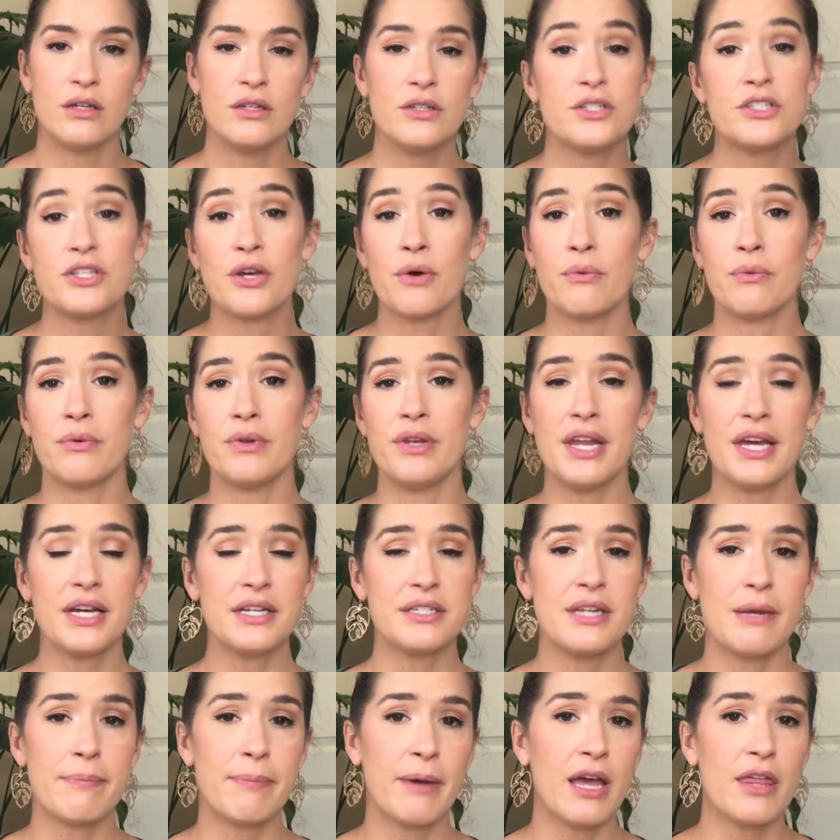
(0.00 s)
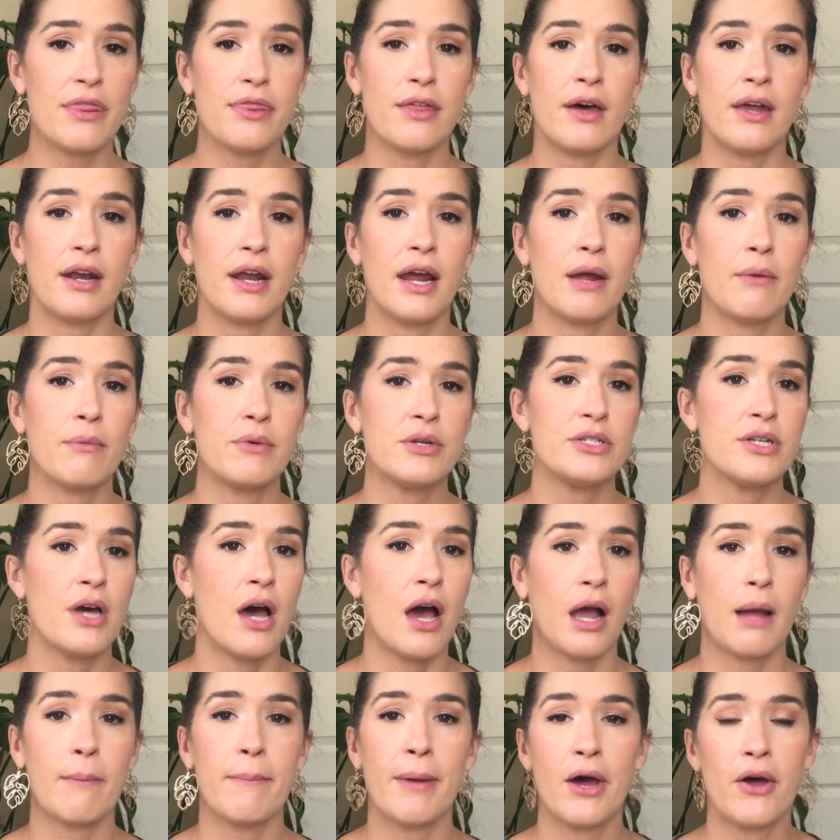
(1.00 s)
So next up, I thought I would
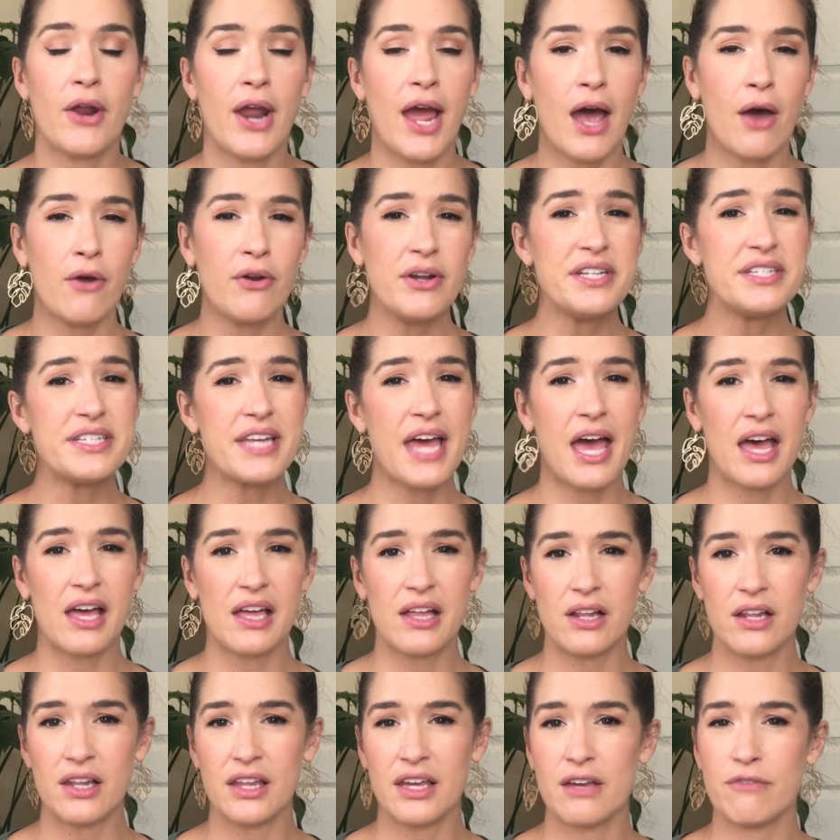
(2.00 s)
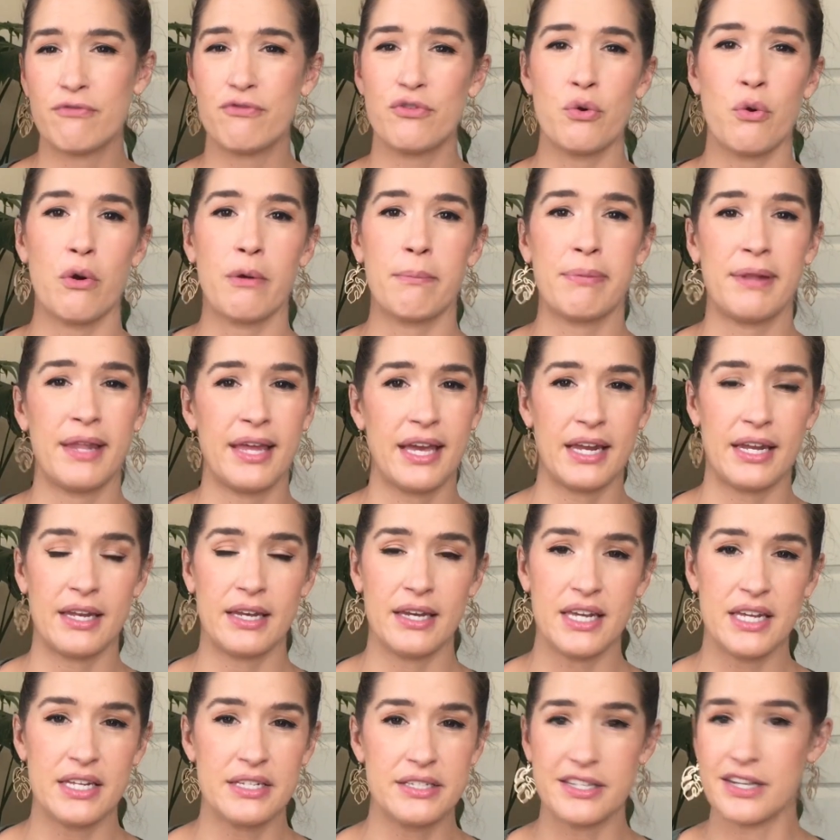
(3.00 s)
talk about how to tell if your plant
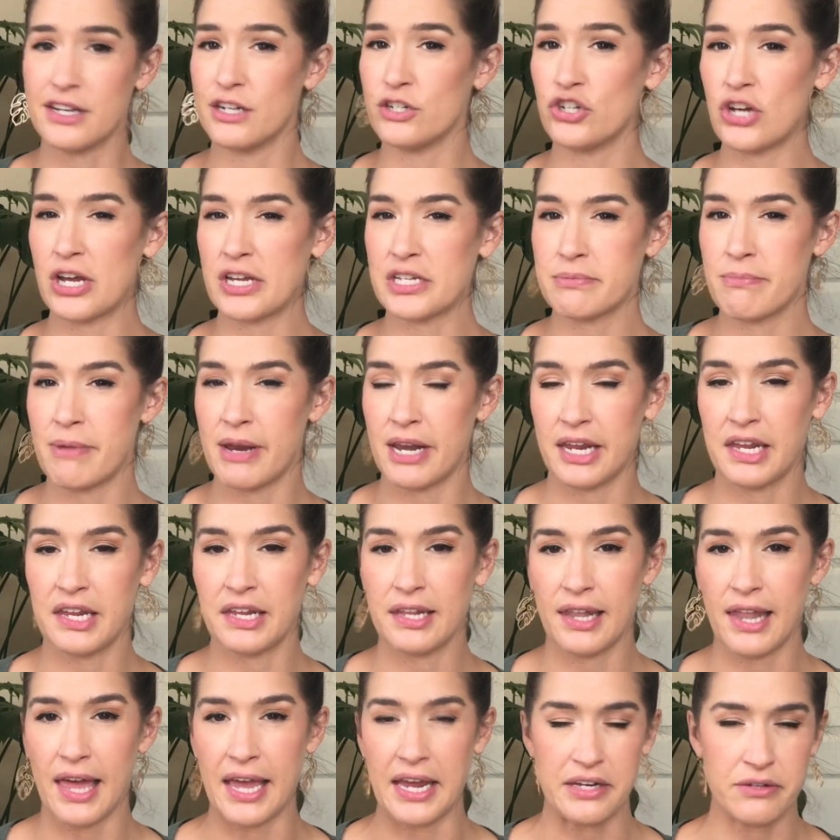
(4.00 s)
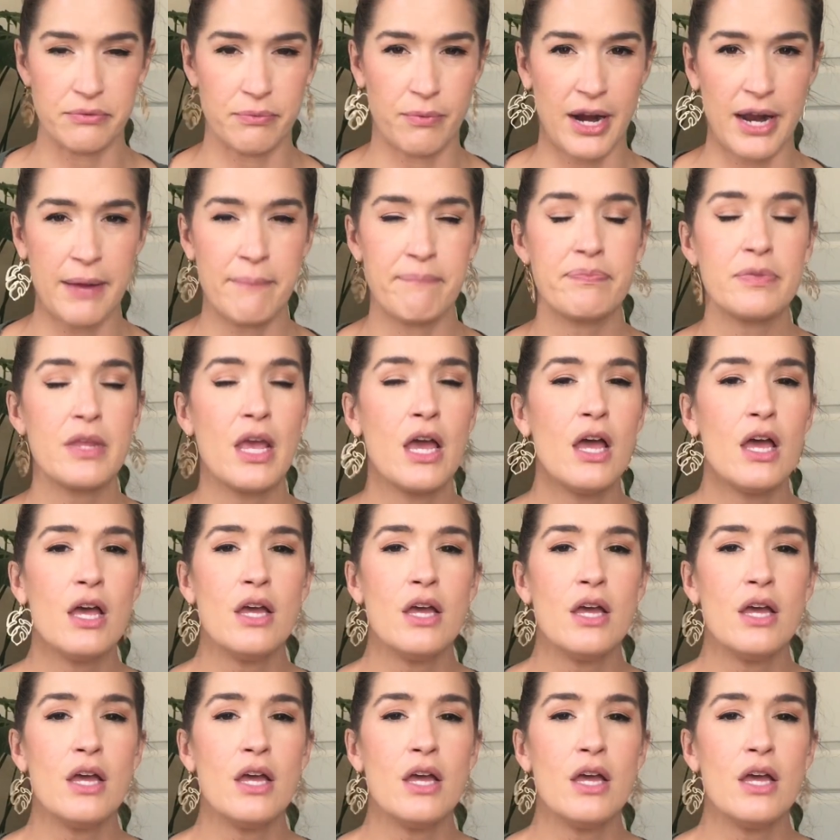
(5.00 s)
needs an adjustment in light, right?